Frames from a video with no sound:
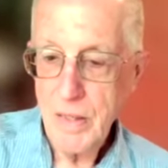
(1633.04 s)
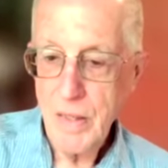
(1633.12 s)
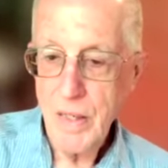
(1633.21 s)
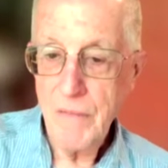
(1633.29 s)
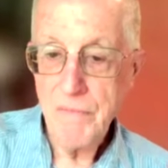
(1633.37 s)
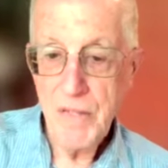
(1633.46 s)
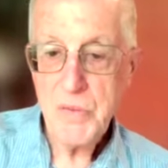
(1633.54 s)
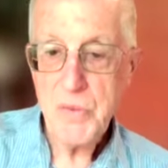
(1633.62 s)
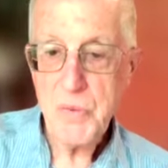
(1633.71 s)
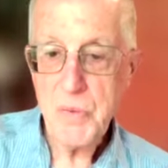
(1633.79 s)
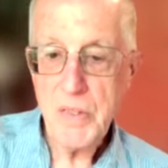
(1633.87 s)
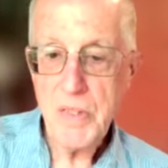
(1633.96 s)

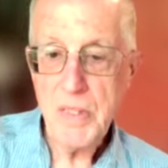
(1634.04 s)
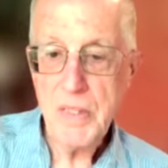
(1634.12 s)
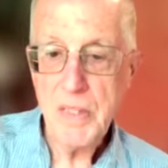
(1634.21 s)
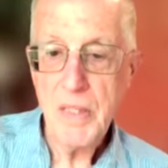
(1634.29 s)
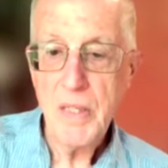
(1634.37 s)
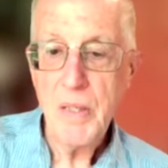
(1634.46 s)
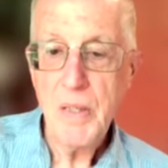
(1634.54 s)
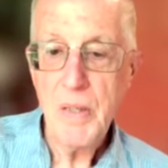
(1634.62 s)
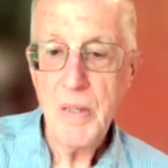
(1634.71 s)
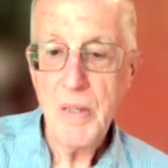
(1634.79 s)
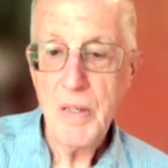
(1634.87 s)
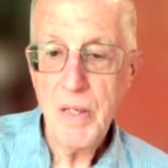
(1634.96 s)
Eventually,
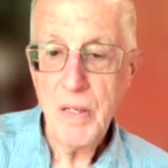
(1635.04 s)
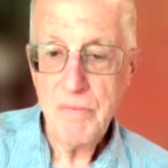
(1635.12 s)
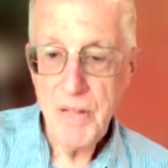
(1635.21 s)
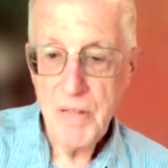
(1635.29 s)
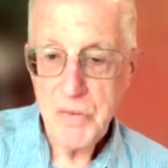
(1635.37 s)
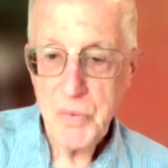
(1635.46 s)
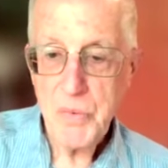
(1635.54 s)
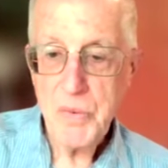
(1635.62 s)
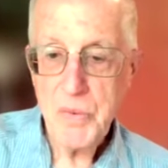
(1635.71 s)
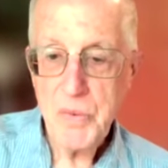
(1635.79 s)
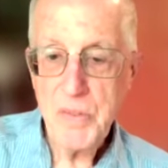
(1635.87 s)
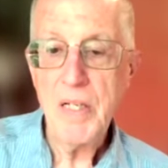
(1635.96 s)

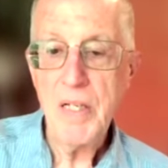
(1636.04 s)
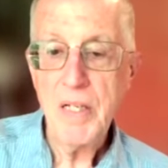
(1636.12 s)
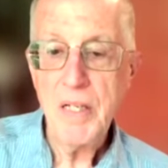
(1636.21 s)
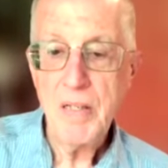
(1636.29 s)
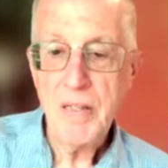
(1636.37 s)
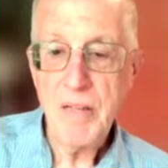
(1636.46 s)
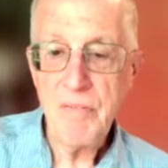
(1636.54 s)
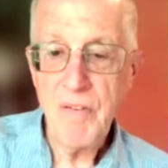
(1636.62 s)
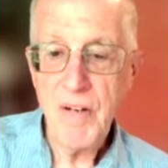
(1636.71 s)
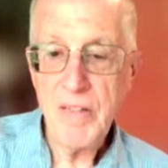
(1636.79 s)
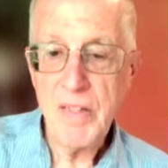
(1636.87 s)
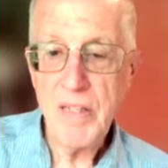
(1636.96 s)
they
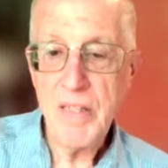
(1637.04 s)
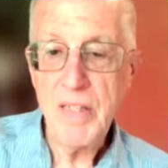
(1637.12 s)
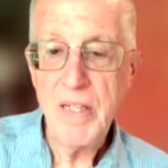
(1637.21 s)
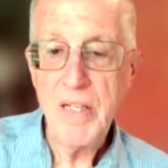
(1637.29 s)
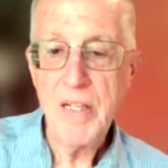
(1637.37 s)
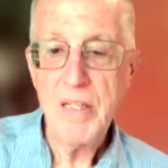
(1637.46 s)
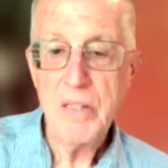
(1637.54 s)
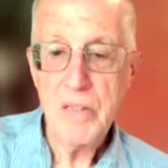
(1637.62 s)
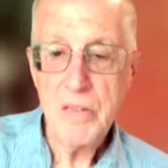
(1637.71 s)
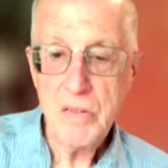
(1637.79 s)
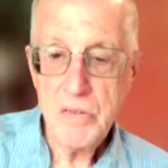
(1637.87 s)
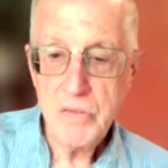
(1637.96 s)
finally
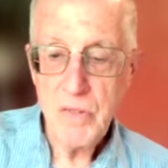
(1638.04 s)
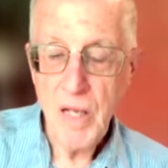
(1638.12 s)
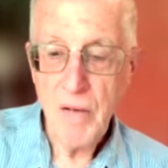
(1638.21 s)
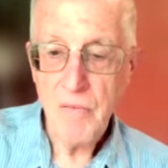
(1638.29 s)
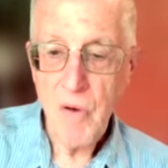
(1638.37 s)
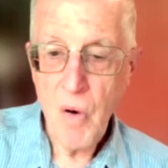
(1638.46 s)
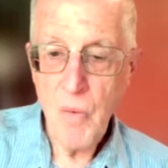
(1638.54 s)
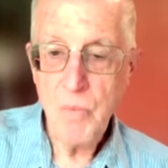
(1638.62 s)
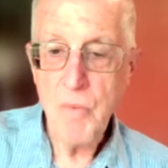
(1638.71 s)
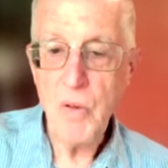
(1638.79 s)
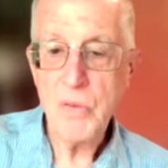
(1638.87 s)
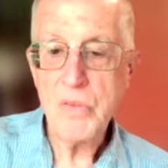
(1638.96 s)
have
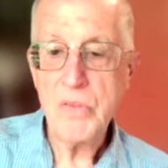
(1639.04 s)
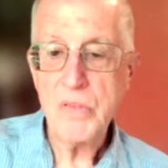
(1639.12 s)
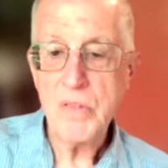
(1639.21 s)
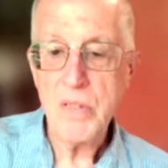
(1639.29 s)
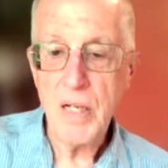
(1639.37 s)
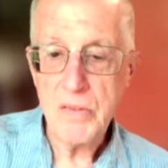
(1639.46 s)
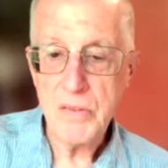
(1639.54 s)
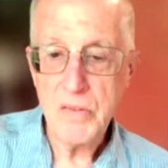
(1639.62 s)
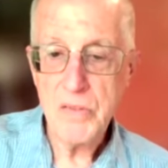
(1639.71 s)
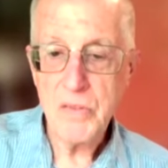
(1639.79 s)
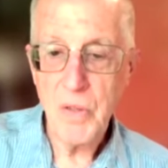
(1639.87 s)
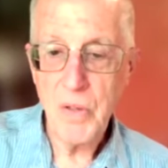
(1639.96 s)
almost gotten
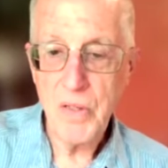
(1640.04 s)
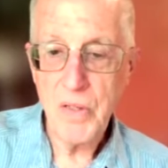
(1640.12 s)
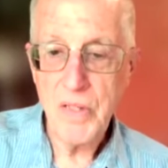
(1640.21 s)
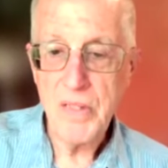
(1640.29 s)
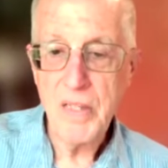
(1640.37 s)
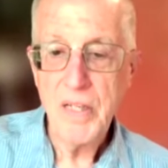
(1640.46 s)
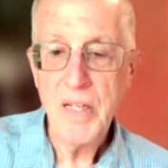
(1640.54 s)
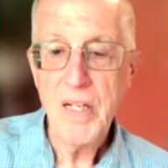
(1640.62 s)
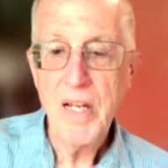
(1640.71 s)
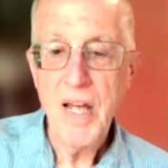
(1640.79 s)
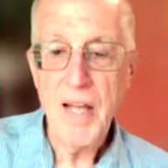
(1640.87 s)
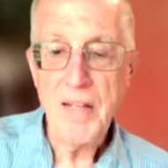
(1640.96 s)
started,
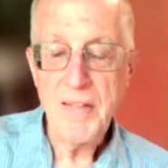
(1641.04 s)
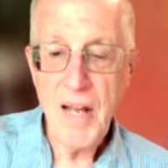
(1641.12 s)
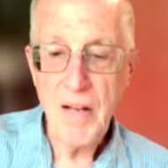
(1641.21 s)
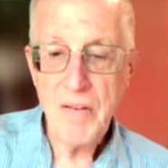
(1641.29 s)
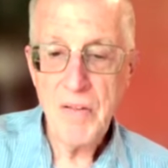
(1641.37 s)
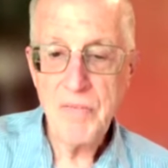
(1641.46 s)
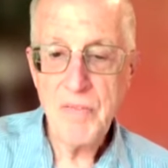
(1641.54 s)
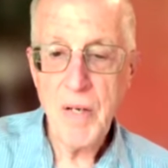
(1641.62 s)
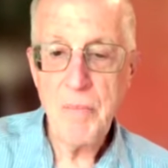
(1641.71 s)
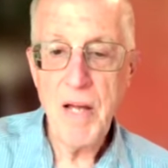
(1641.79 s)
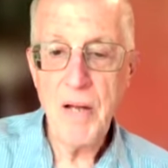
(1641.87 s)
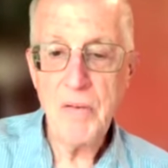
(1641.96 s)
and now they've
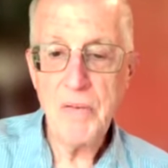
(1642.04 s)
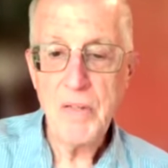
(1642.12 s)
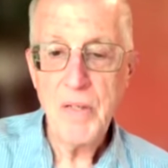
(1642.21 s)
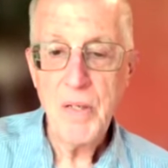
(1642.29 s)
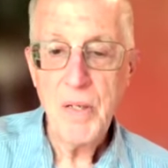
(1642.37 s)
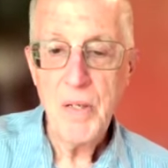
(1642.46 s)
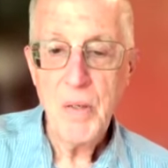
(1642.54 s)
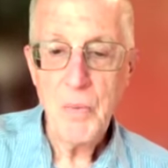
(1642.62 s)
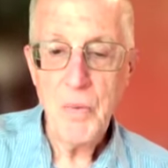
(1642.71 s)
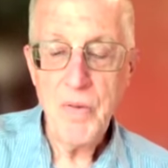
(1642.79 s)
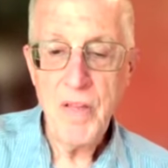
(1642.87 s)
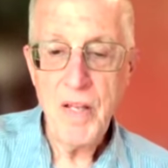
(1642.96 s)
come out
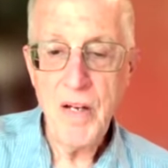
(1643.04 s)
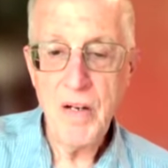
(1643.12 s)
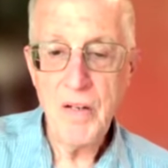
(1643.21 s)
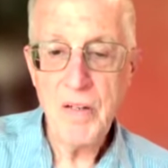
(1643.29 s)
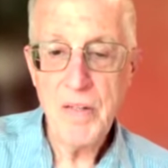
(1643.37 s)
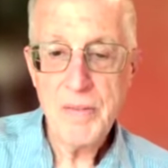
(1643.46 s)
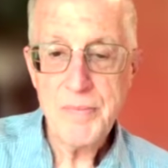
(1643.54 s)
with their